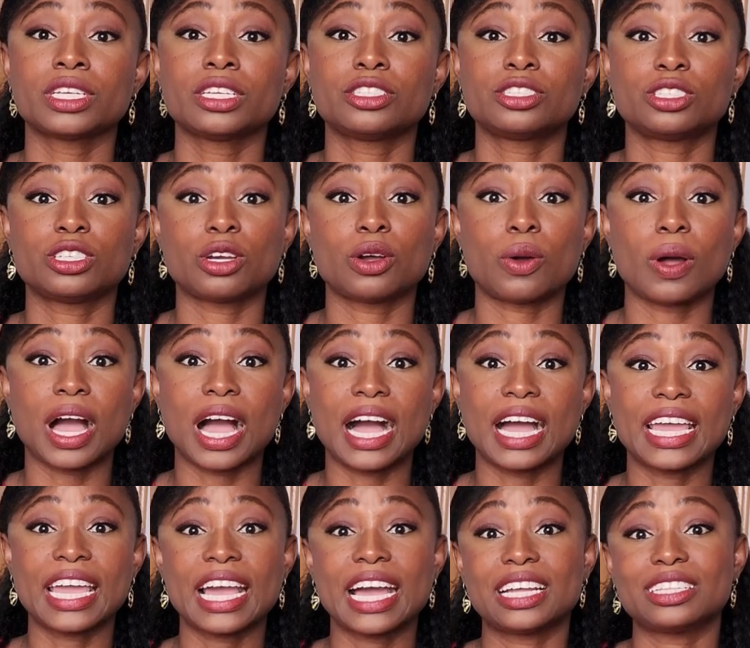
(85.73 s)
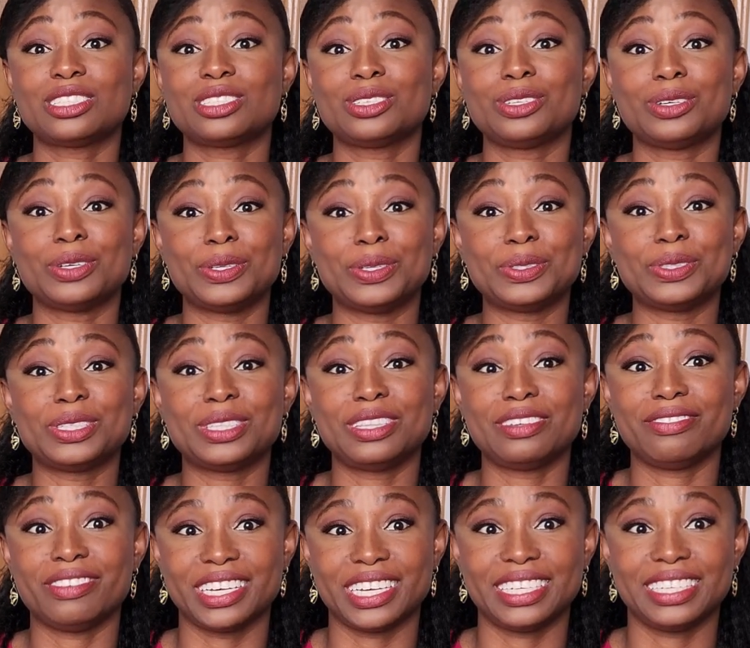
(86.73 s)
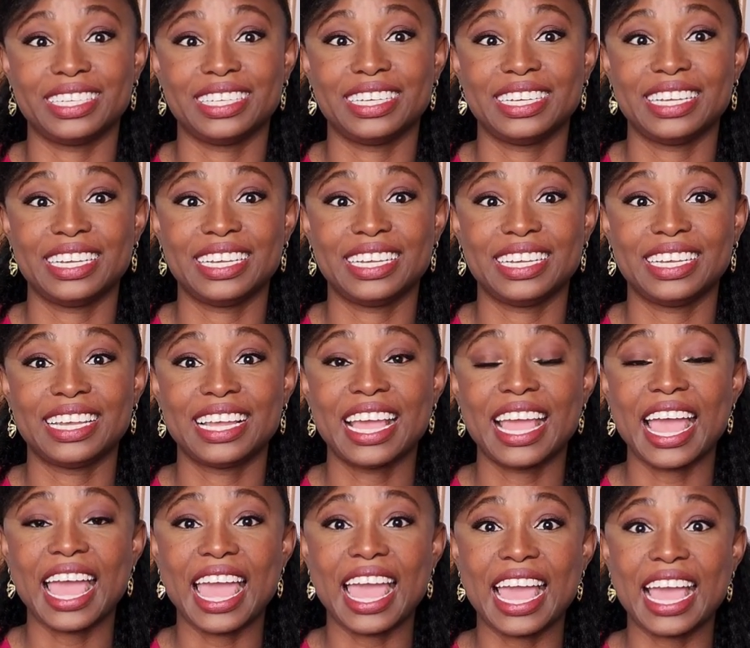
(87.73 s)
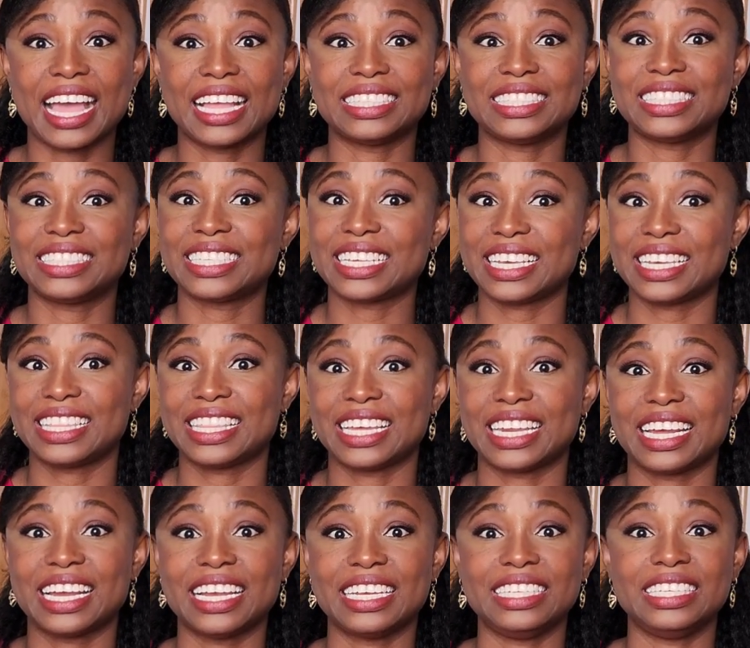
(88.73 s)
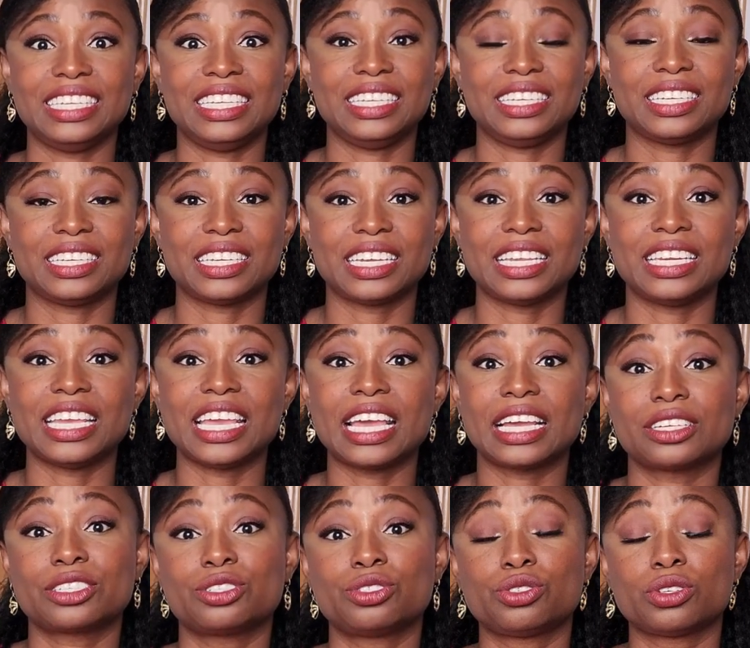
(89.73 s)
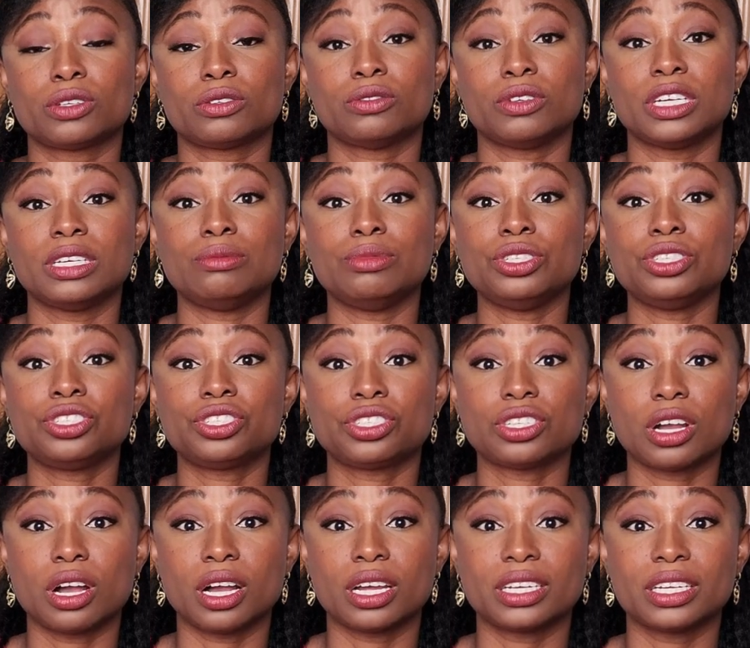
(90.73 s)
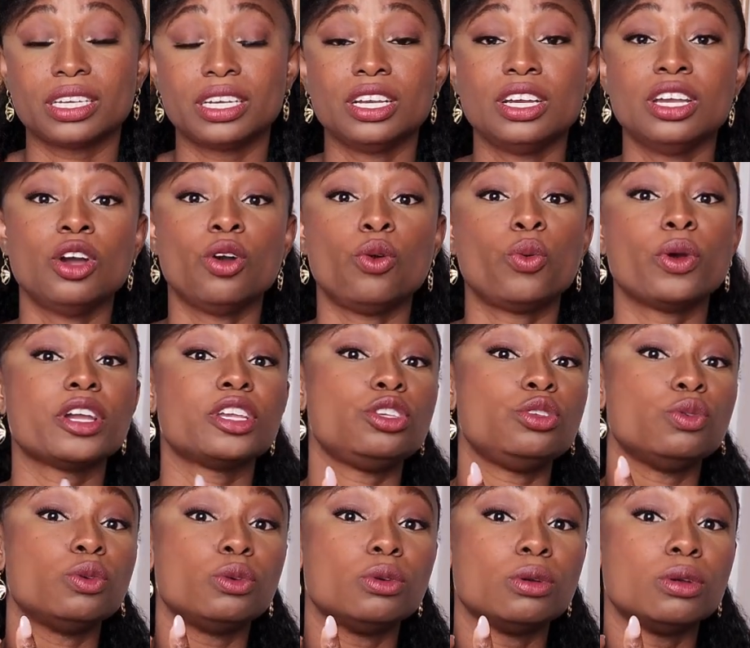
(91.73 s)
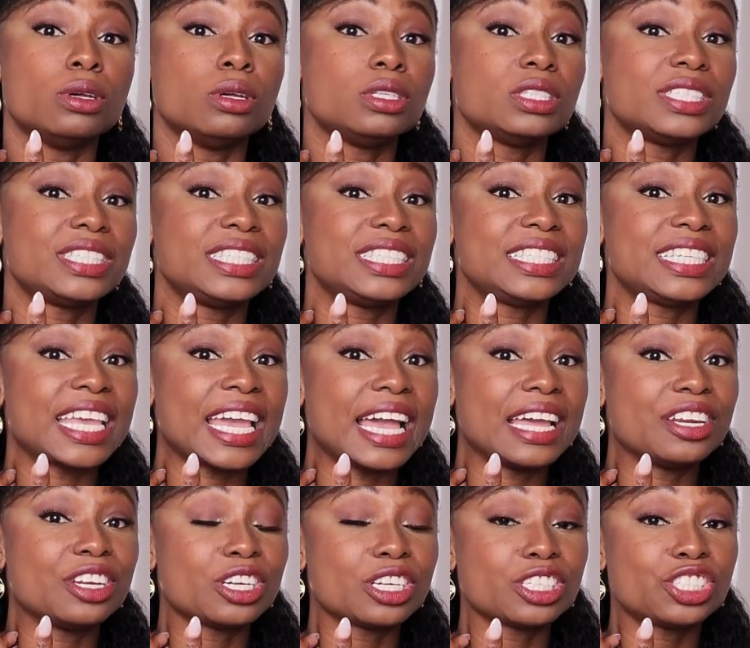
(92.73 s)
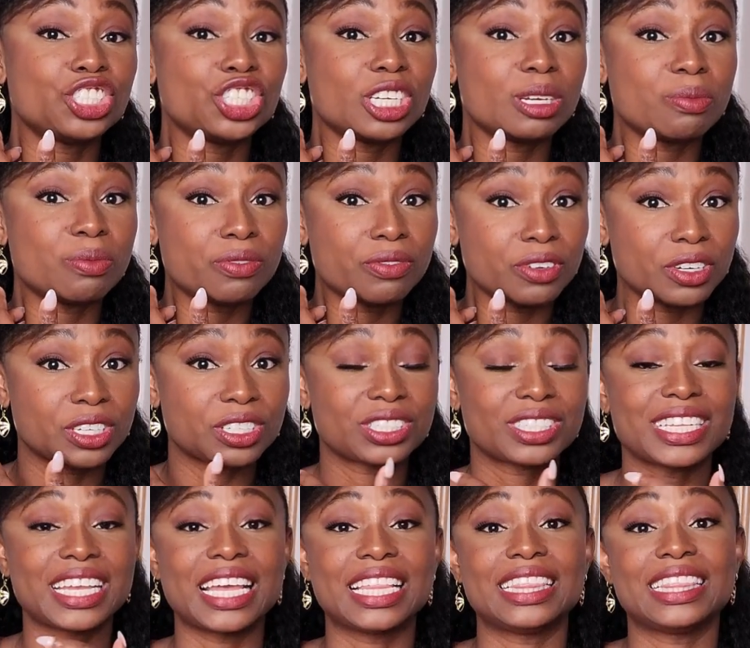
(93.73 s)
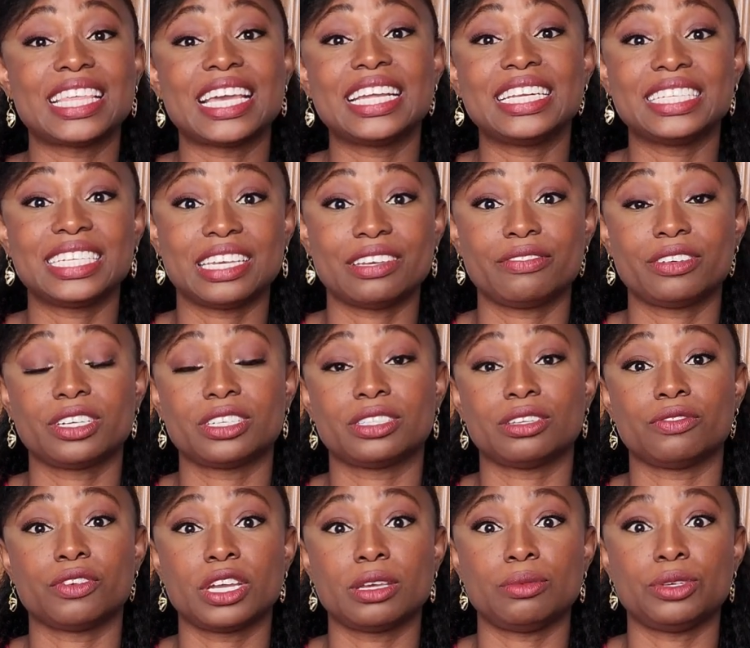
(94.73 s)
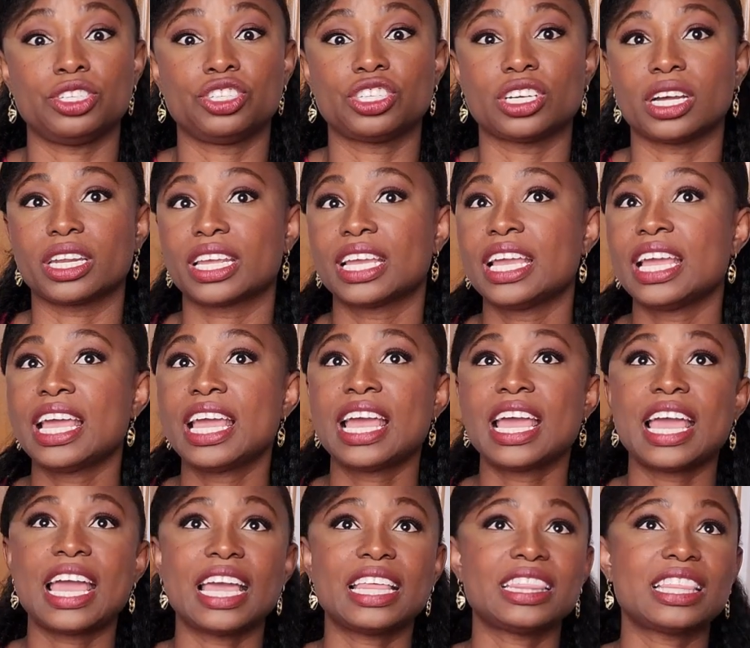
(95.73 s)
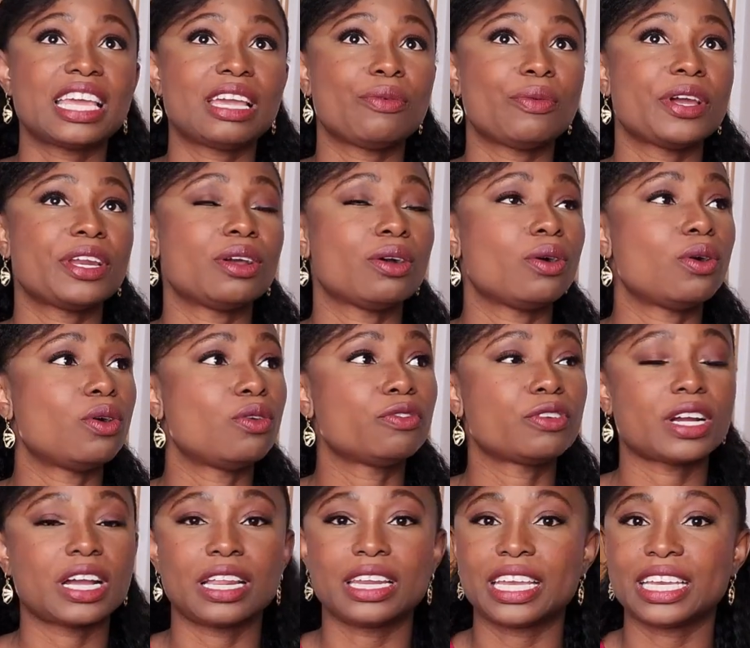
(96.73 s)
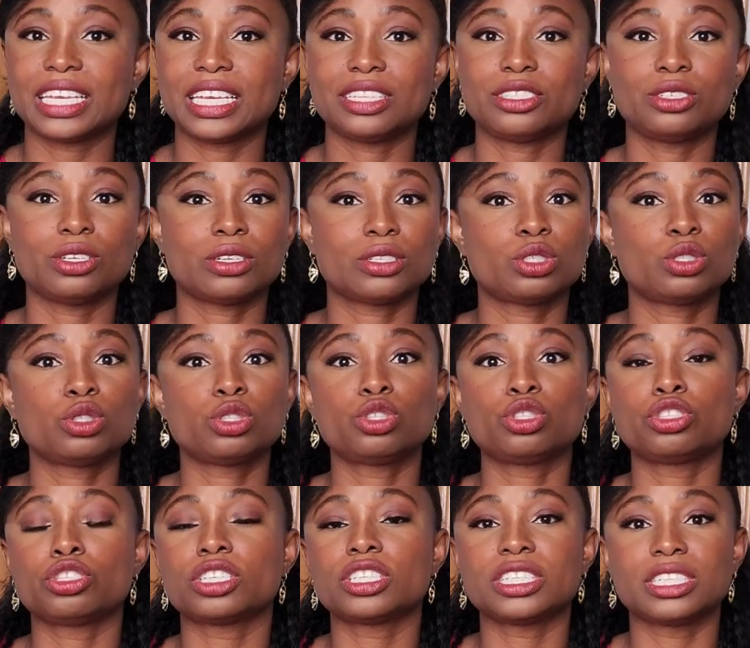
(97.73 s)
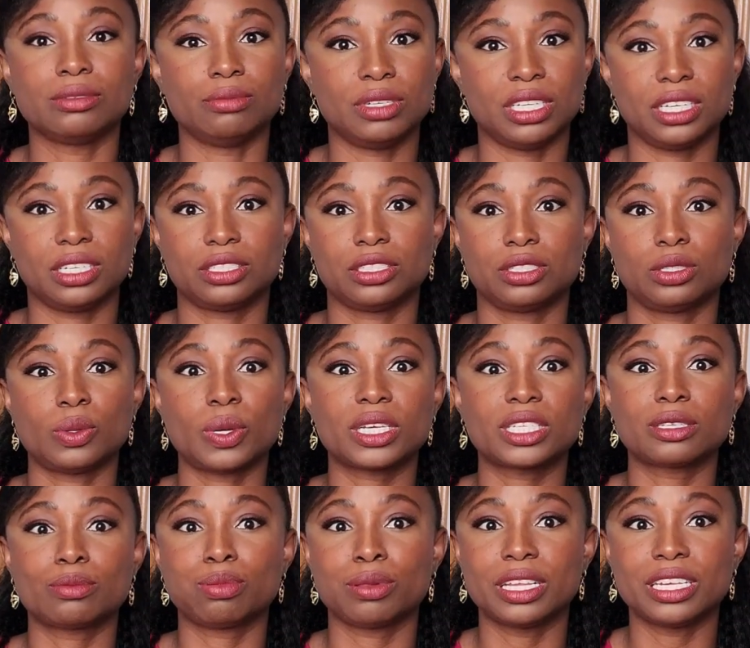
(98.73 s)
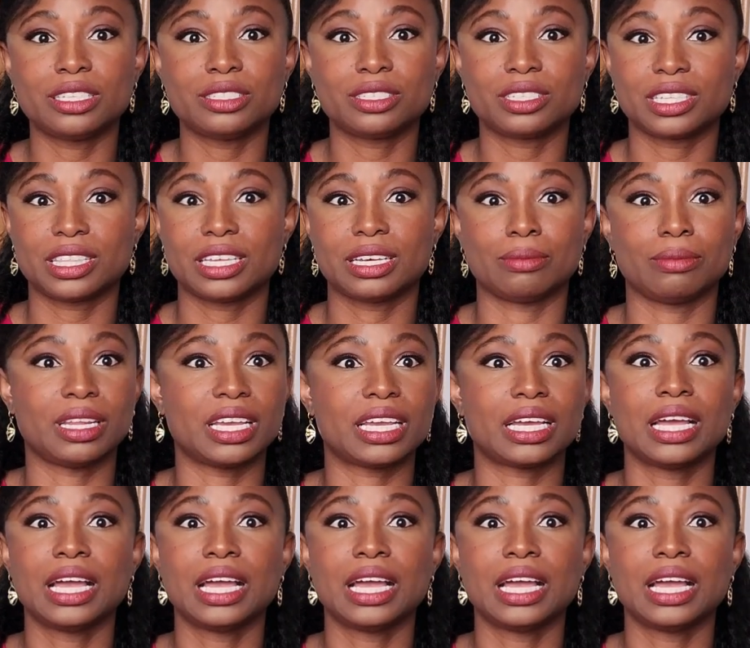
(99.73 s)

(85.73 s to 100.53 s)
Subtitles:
So I had to go to the vet and say that I needed an extra rabies shot where you scan her chip first and then give her the rabies shot. And they went over, it took 30 minutes to explain to them.